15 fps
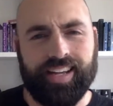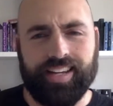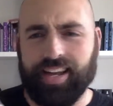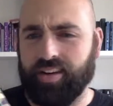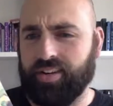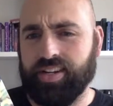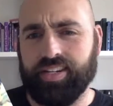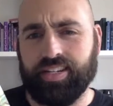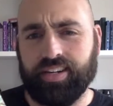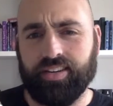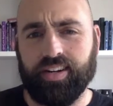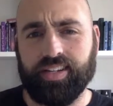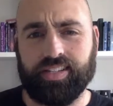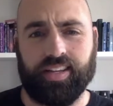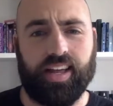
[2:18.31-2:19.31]
Now,
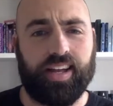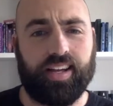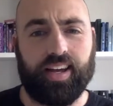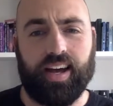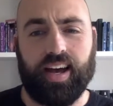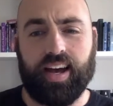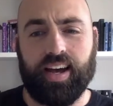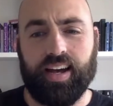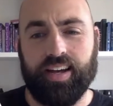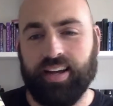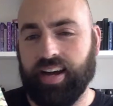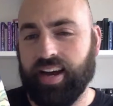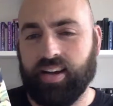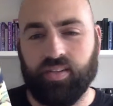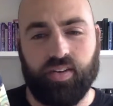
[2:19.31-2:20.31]
Indira is like,
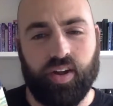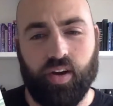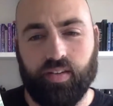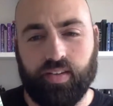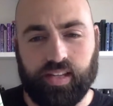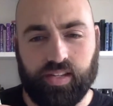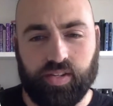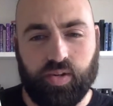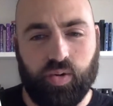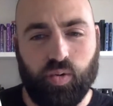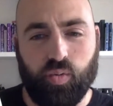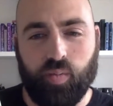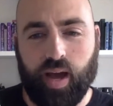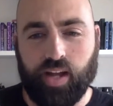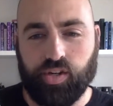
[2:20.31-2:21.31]
I don't know, I've got this
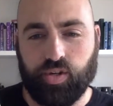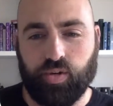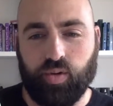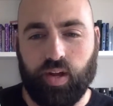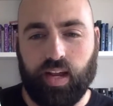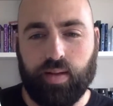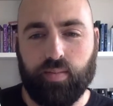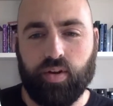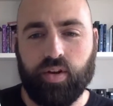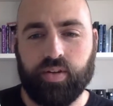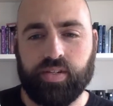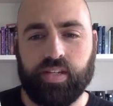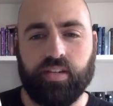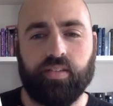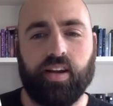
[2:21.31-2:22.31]
cool magical hammer you
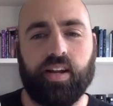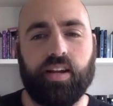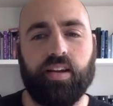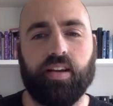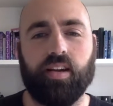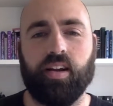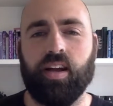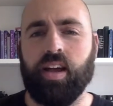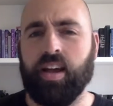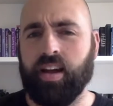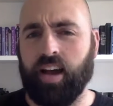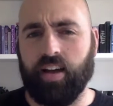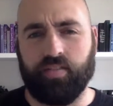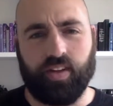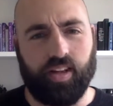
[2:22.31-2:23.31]
see right here.
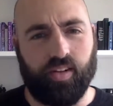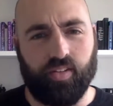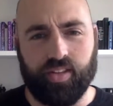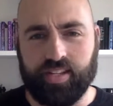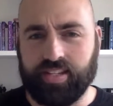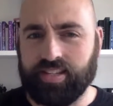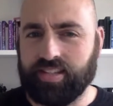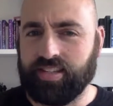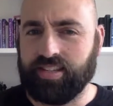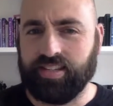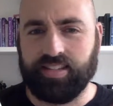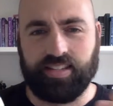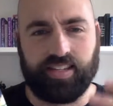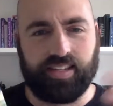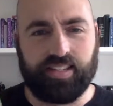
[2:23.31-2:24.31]
I've got all these
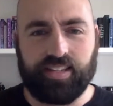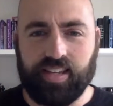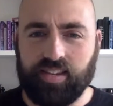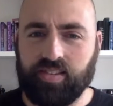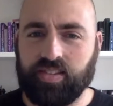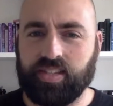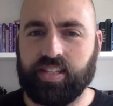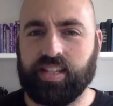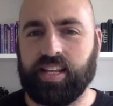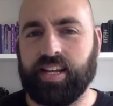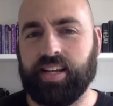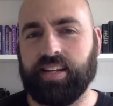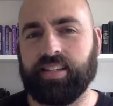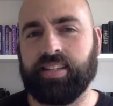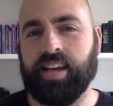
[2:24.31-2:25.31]
skills and
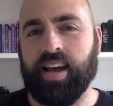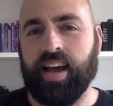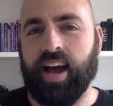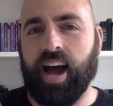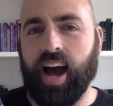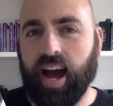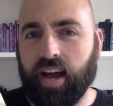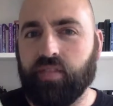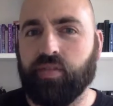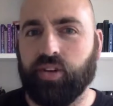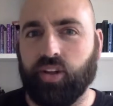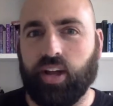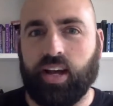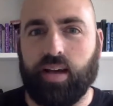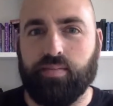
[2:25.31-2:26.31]
things. I
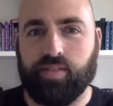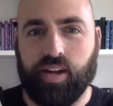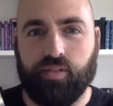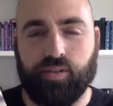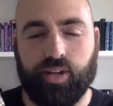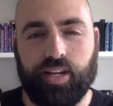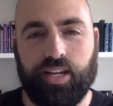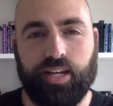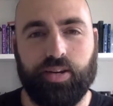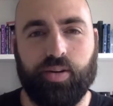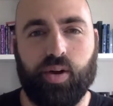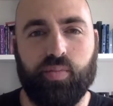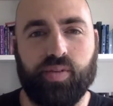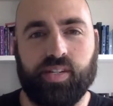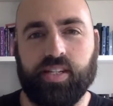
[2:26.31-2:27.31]
feel like I'm definitely
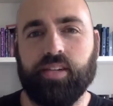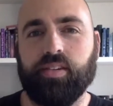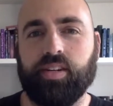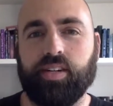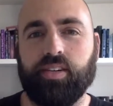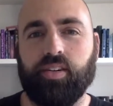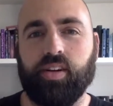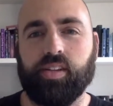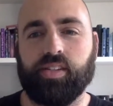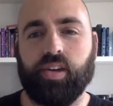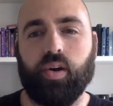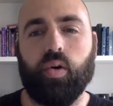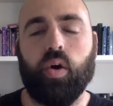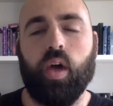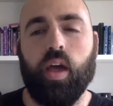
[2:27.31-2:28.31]
hero material. And
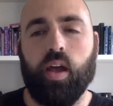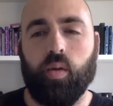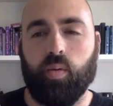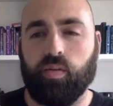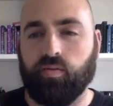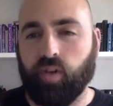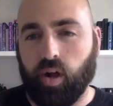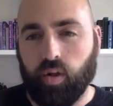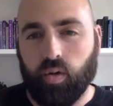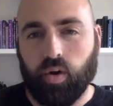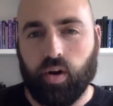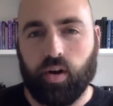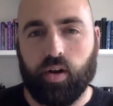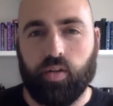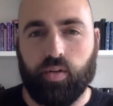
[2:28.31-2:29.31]
so we follow
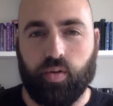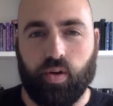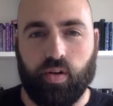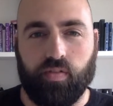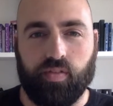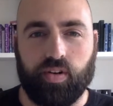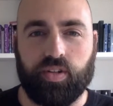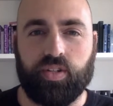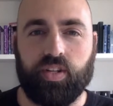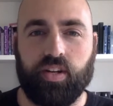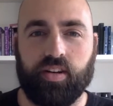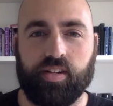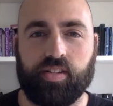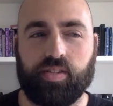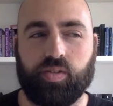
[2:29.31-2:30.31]
her through her first
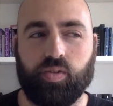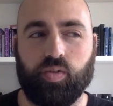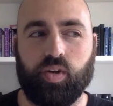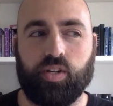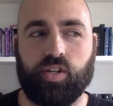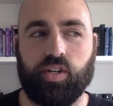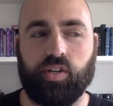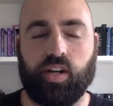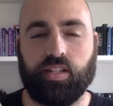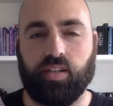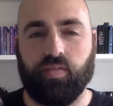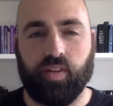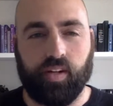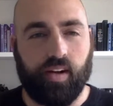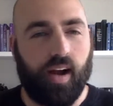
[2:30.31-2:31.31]
year at school as she tries to
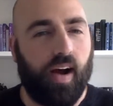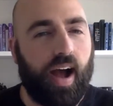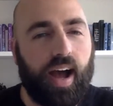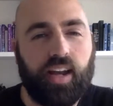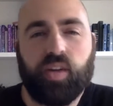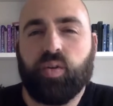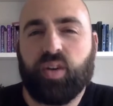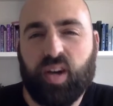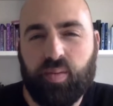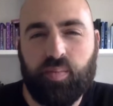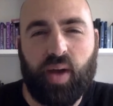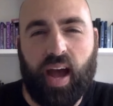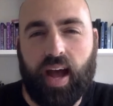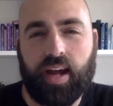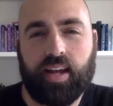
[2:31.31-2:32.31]
figure out, how do you come
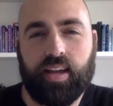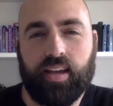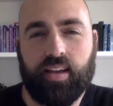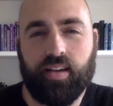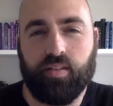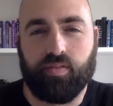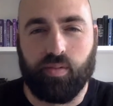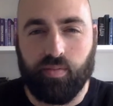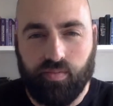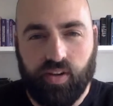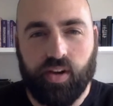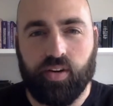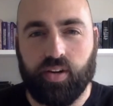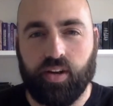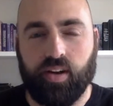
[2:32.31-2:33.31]
back from
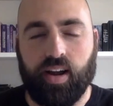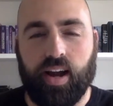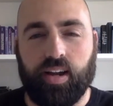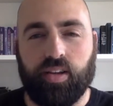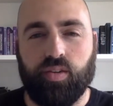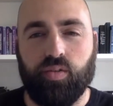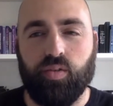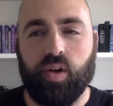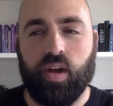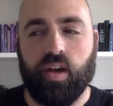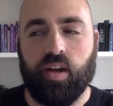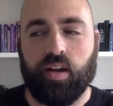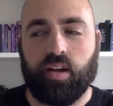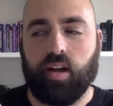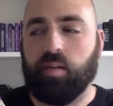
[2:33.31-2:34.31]
failure? How do you
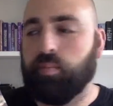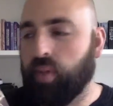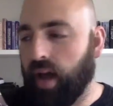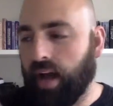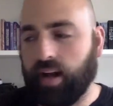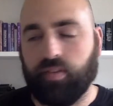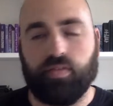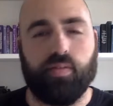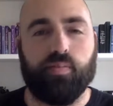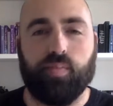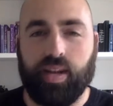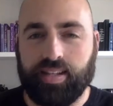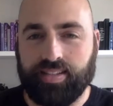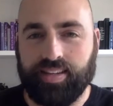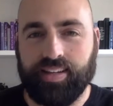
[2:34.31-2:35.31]
come back from
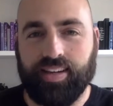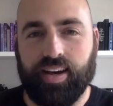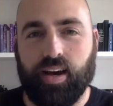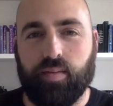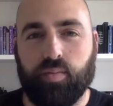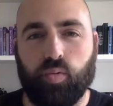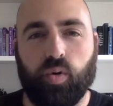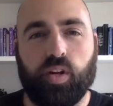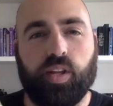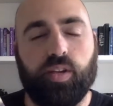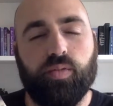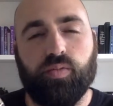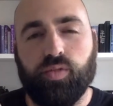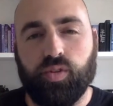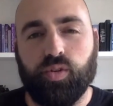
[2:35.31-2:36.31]
messing up? What do
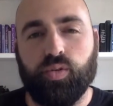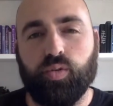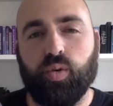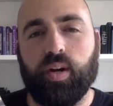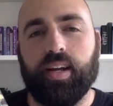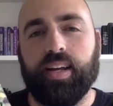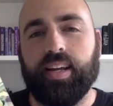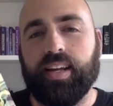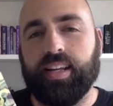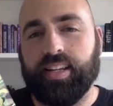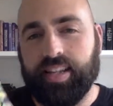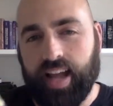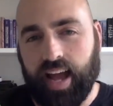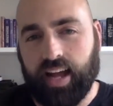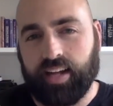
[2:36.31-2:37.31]
you do
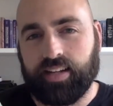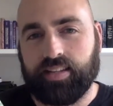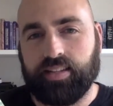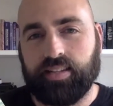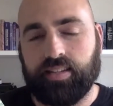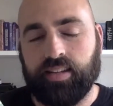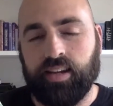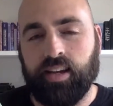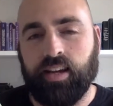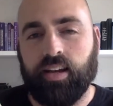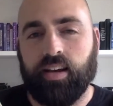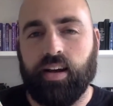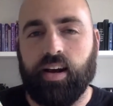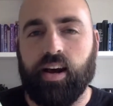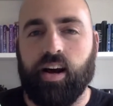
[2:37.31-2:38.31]
next?
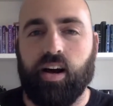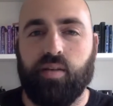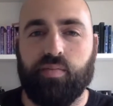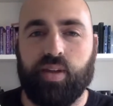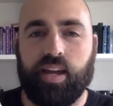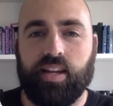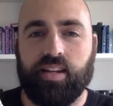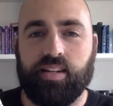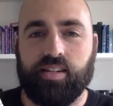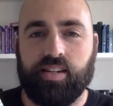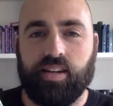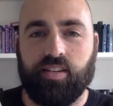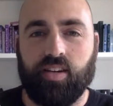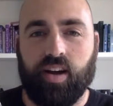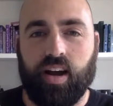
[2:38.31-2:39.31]
And
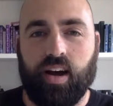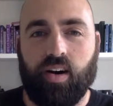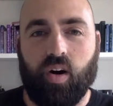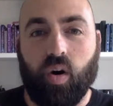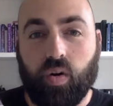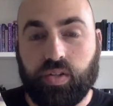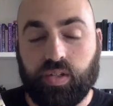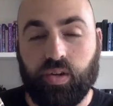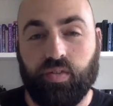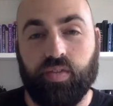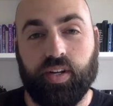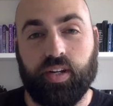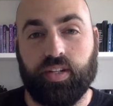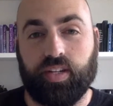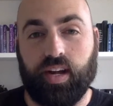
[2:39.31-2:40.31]
Indira also
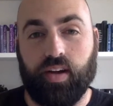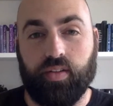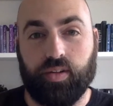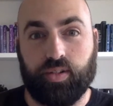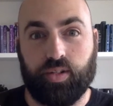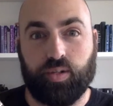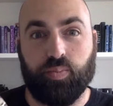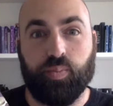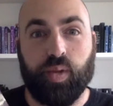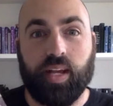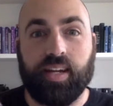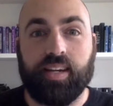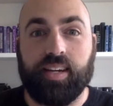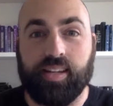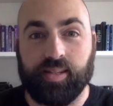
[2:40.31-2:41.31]
figures out there's this
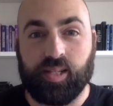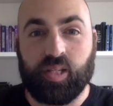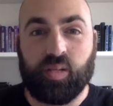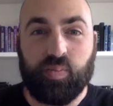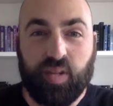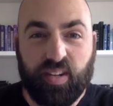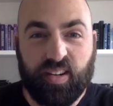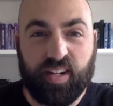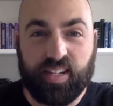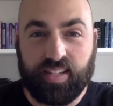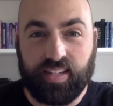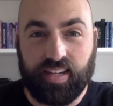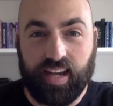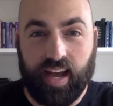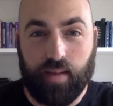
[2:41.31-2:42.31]
big
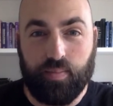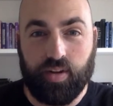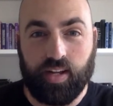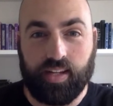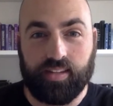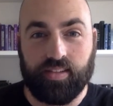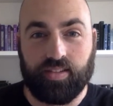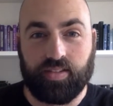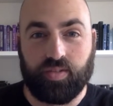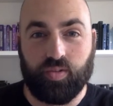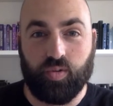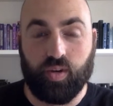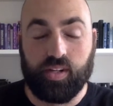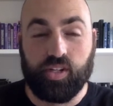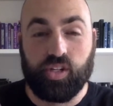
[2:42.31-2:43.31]
conspiracy happening in the
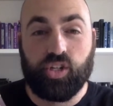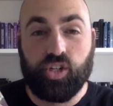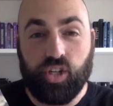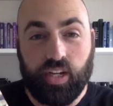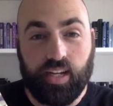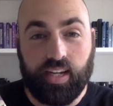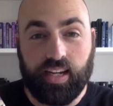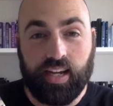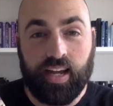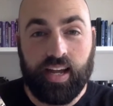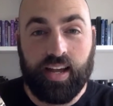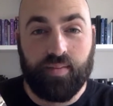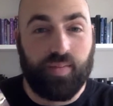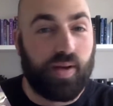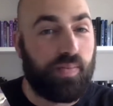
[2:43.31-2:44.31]
school, and she
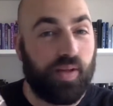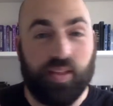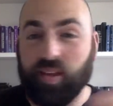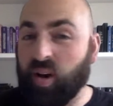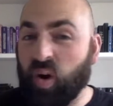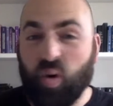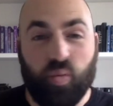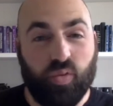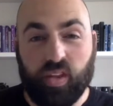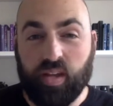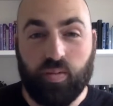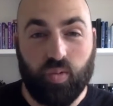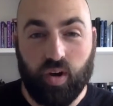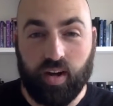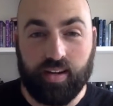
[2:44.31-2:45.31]
might be the
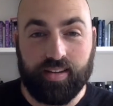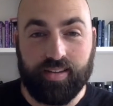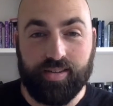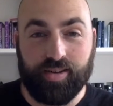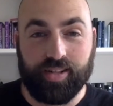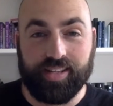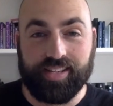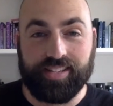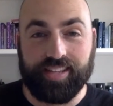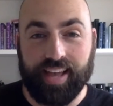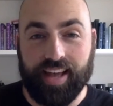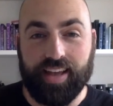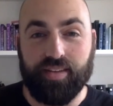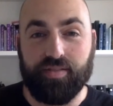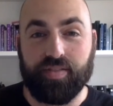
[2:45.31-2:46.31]
only one who can
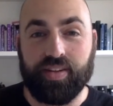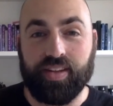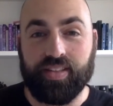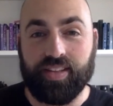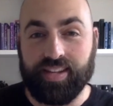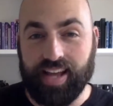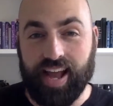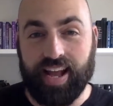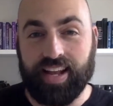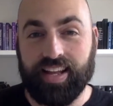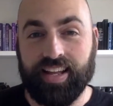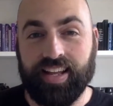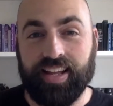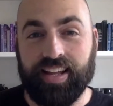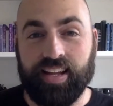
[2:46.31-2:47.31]
save the day.
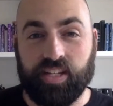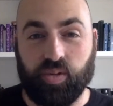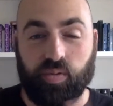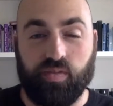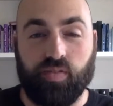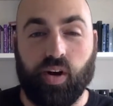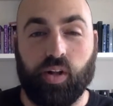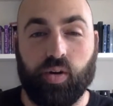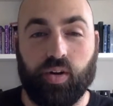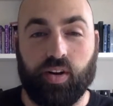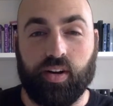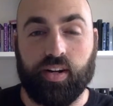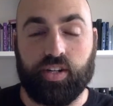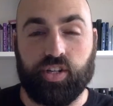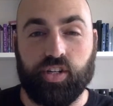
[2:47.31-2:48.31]
So we follow
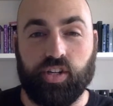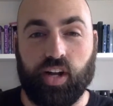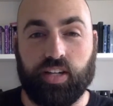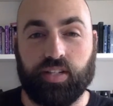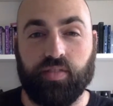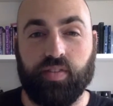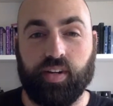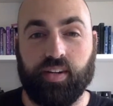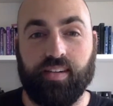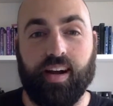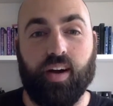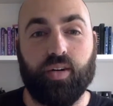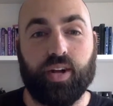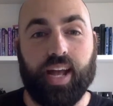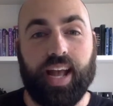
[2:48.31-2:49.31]
her as she tries to figure
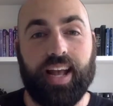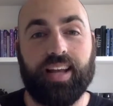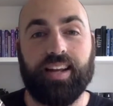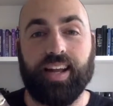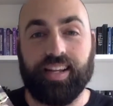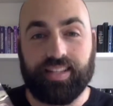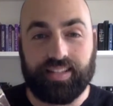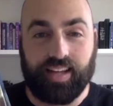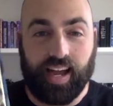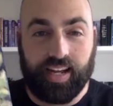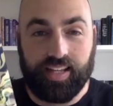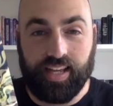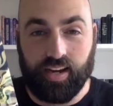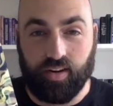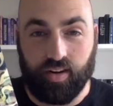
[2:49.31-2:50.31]
out, can a
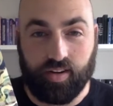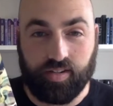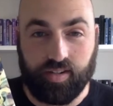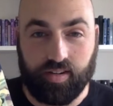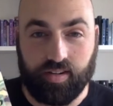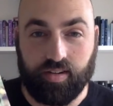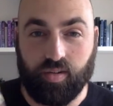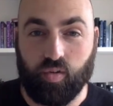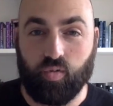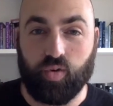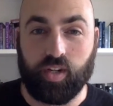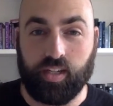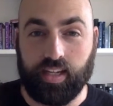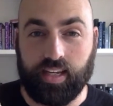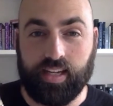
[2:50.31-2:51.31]
side character
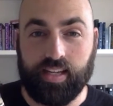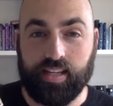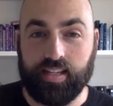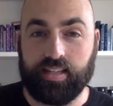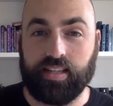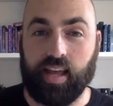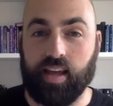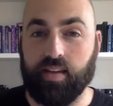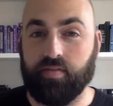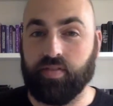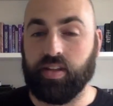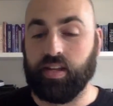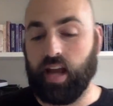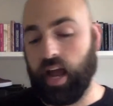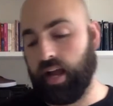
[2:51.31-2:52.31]
really save
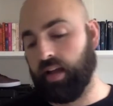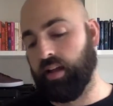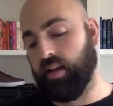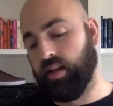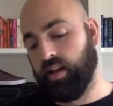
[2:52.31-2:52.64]
the day?